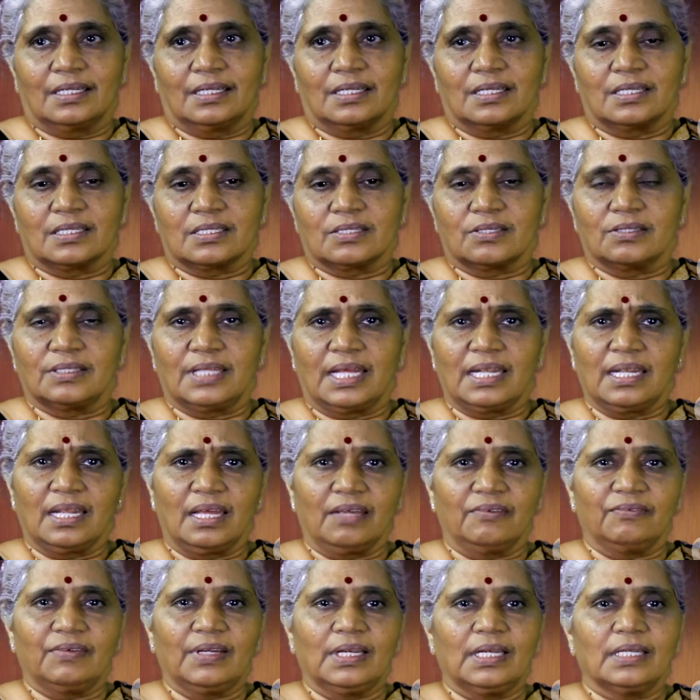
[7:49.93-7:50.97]
So then I
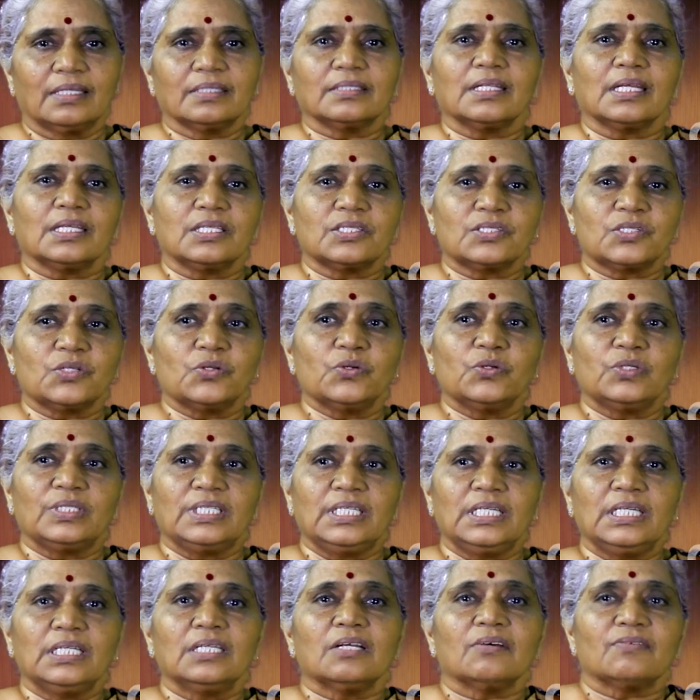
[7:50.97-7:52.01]
felt there is no
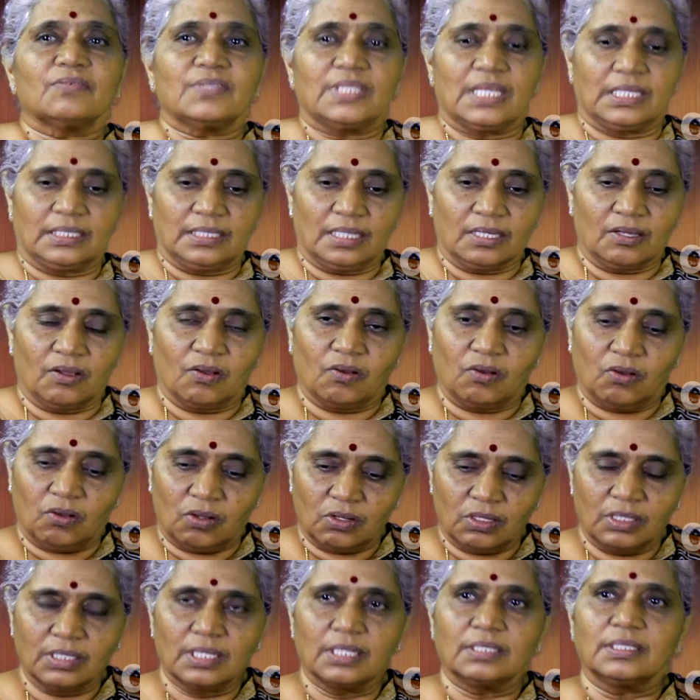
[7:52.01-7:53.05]
need of taking
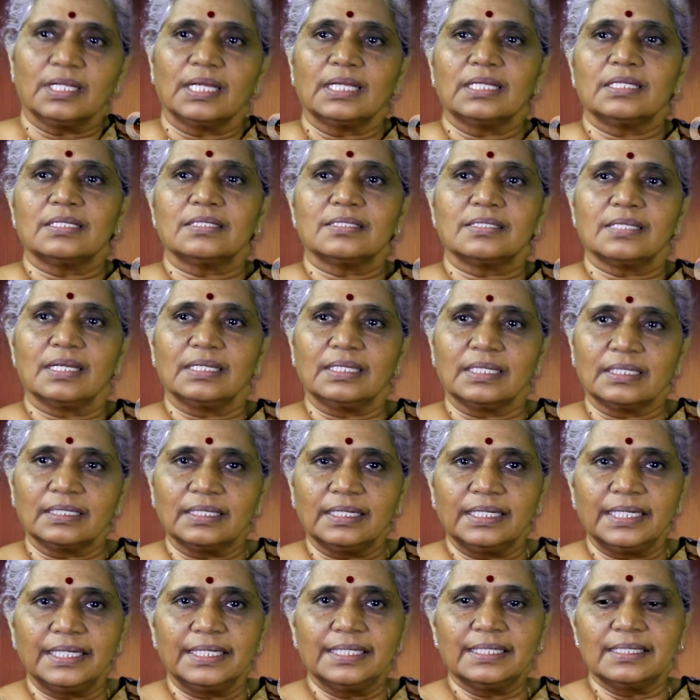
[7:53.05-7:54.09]
all the things and
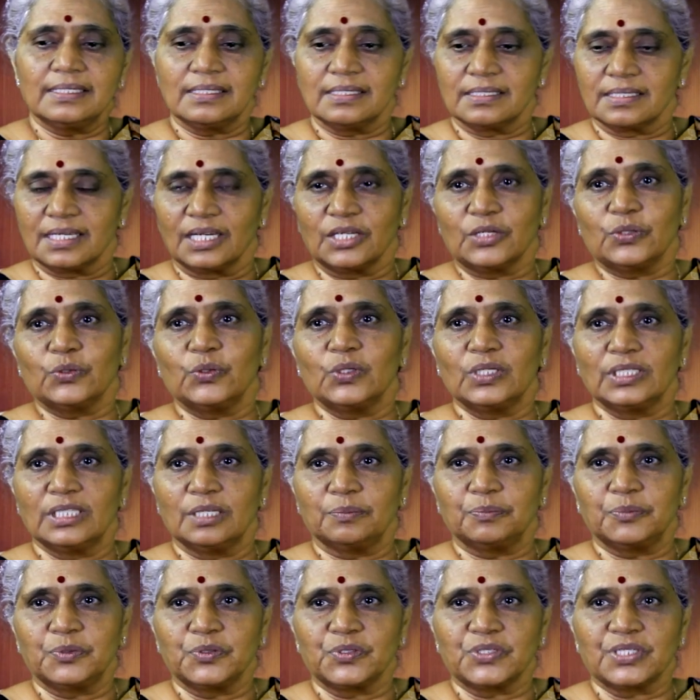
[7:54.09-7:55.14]
ingredients and doing the
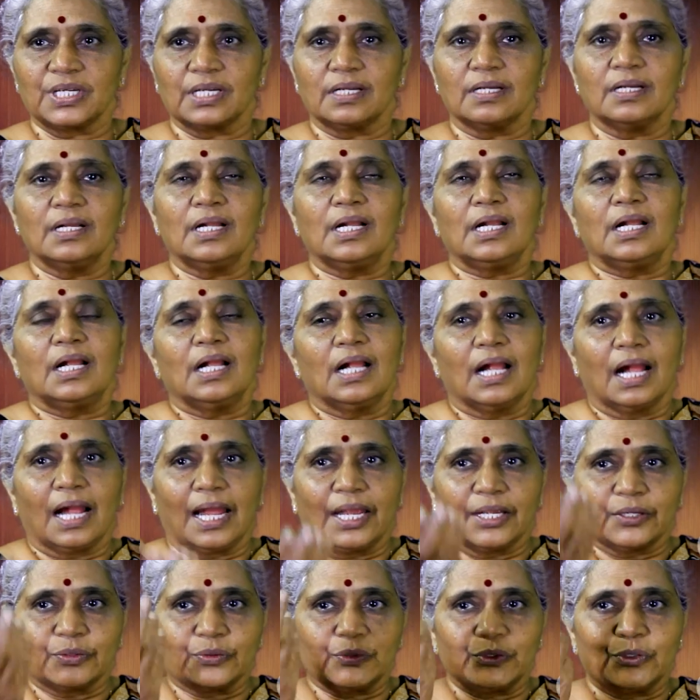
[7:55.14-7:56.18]
puja. I
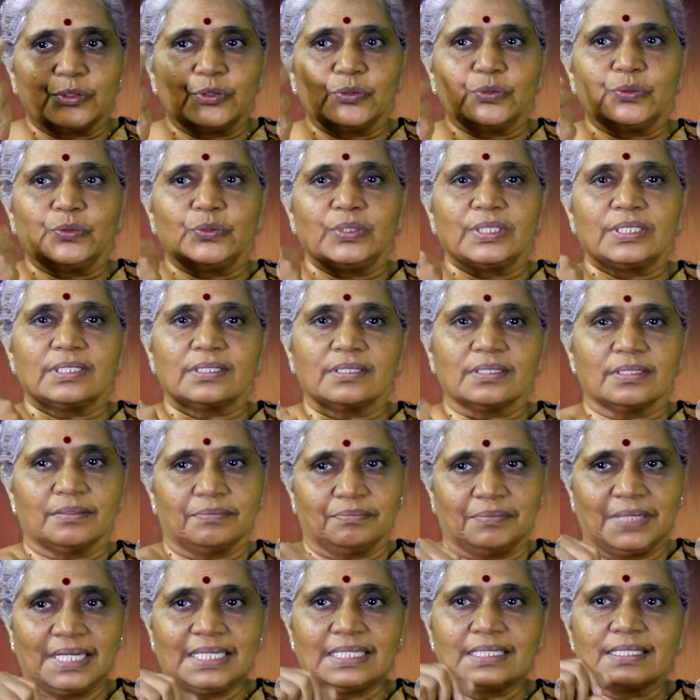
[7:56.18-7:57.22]
could do it
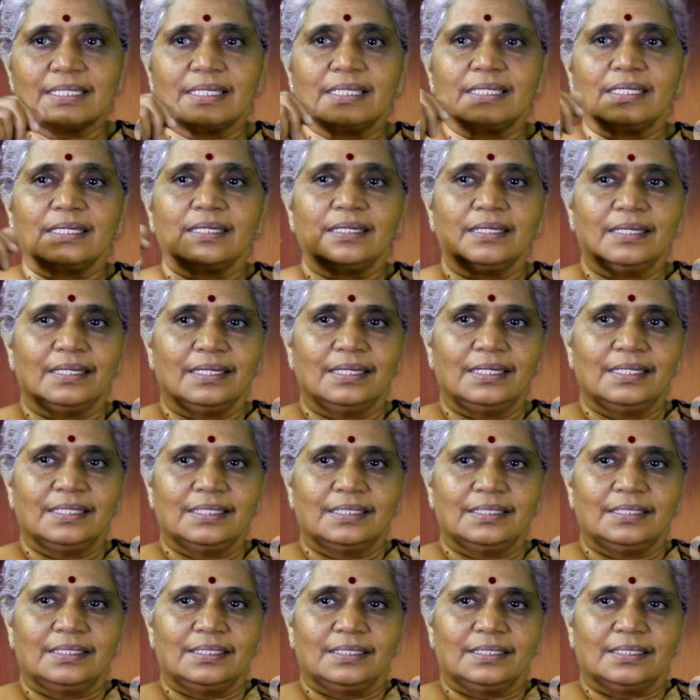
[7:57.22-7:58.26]
mentally
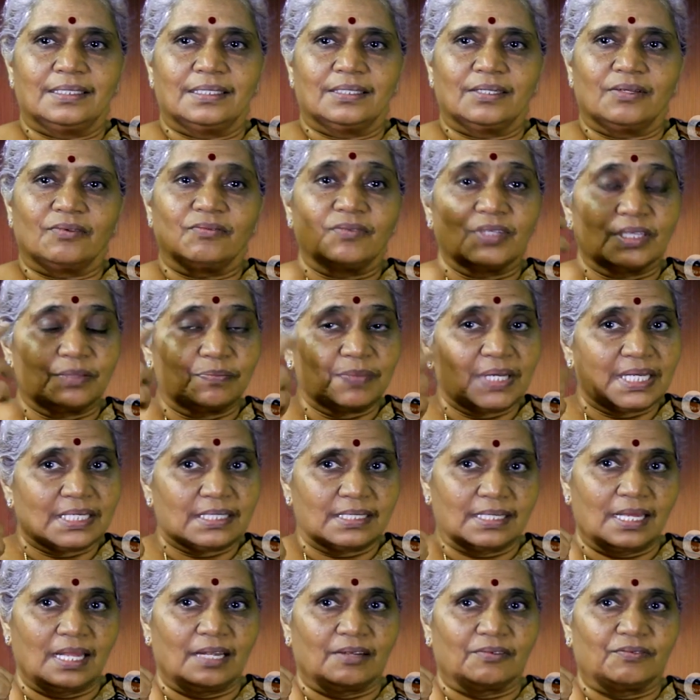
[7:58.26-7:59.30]
with
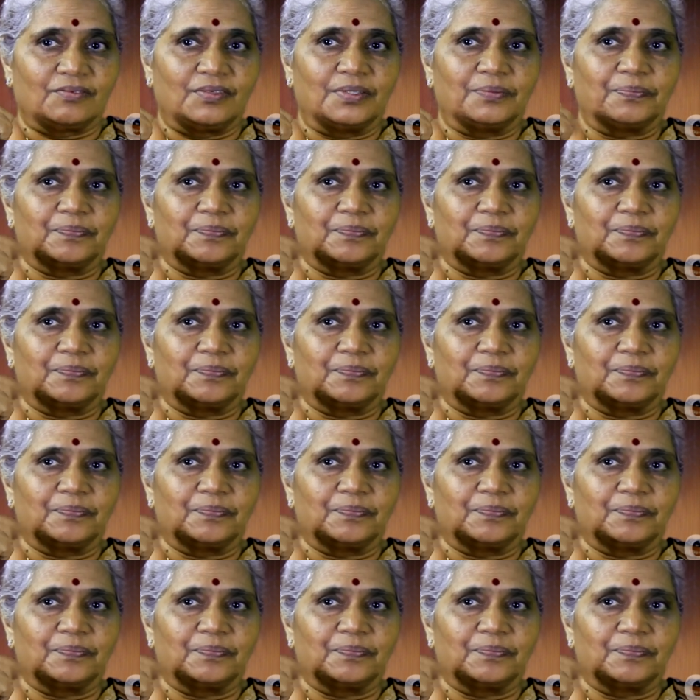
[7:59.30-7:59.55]
myself.